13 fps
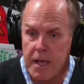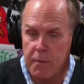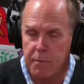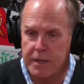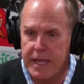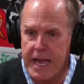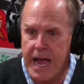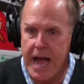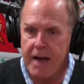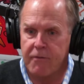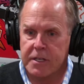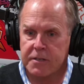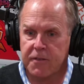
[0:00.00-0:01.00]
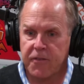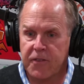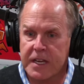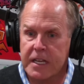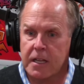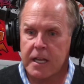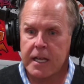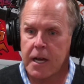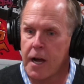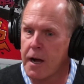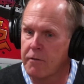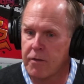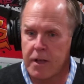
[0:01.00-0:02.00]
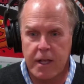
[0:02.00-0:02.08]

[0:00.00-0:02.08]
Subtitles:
But they have this feeling of,